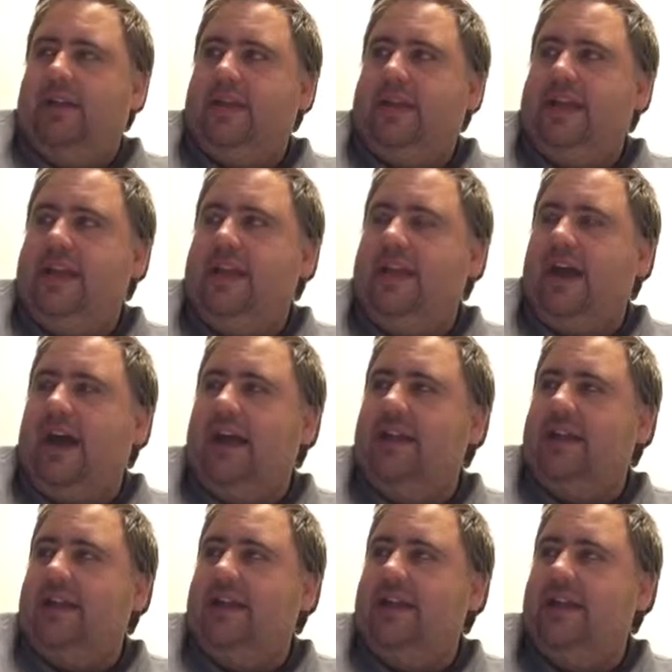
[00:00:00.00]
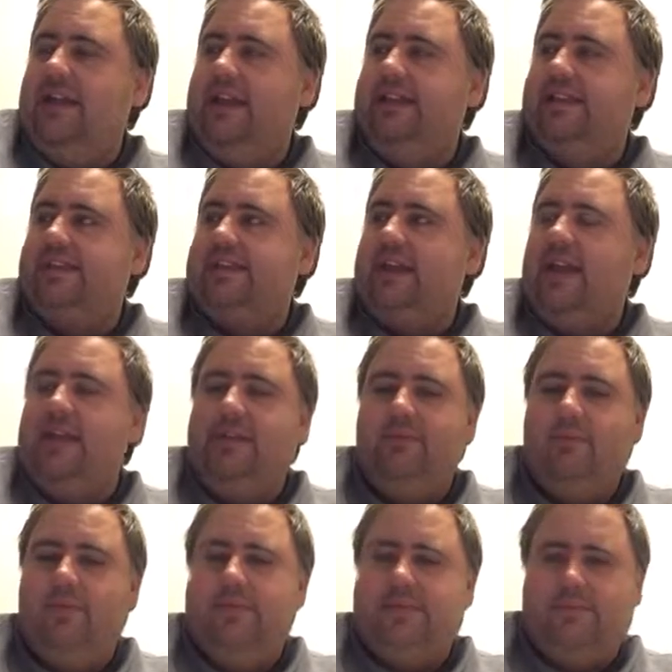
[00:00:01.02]
his
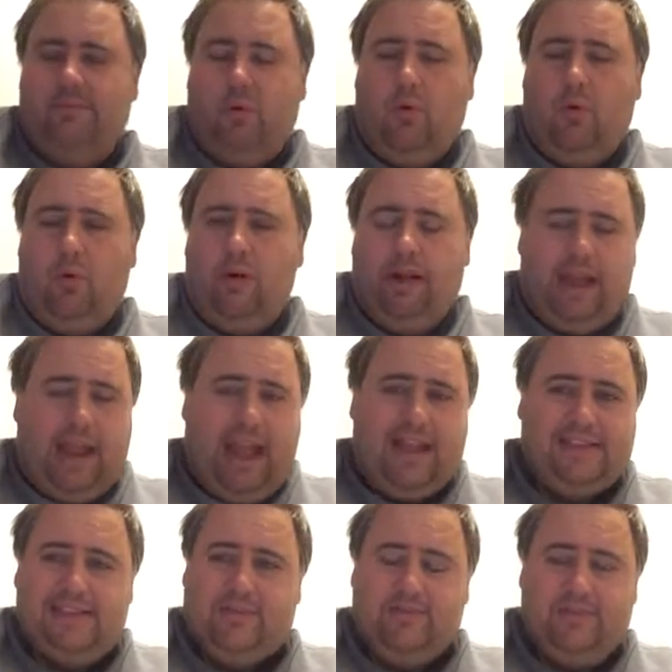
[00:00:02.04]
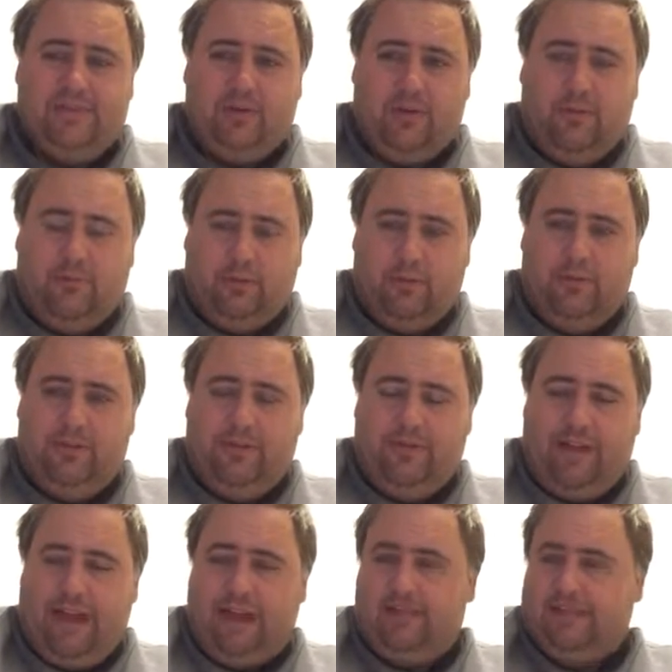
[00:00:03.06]
son was born and had some sort of birth defect,